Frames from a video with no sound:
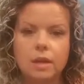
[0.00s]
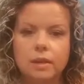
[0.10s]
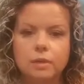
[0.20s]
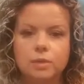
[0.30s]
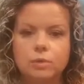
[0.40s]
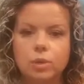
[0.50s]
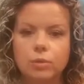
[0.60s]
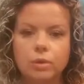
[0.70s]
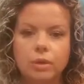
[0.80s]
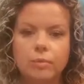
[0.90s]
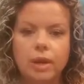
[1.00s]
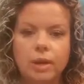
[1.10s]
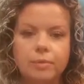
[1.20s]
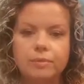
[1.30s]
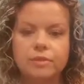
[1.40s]
It is totally what
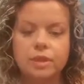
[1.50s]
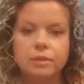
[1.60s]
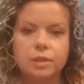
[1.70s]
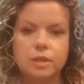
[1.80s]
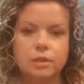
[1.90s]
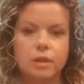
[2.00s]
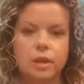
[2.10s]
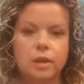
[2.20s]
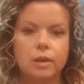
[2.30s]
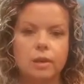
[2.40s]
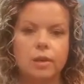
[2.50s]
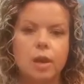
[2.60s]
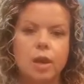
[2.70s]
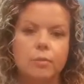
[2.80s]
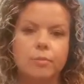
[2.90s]
I would have done to your hair
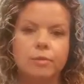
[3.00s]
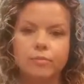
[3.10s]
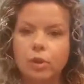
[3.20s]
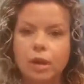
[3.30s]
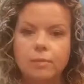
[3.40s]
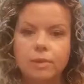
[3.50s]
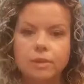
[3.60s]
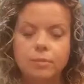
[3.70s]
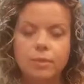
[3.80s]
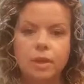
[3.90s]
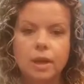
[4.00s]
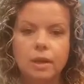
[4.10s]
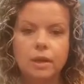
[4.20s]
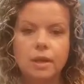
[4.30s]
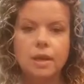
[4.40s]
before I went to
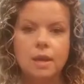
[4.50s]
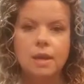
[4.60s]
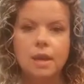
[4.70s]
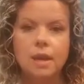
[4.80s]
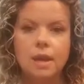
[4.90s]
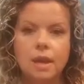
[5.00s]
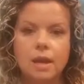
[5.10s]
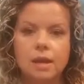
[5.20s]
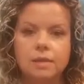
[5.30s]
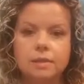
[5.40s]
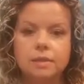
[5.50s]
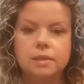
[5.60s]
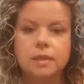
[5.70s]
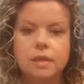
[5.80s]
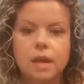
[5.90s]
Ouidad,
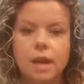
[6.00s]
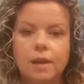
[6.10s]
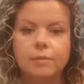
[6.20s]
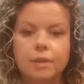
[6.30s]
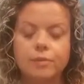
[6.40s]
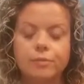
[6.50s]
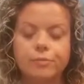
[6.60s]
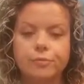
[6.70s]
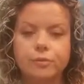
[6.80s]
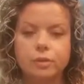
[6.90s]
and I would have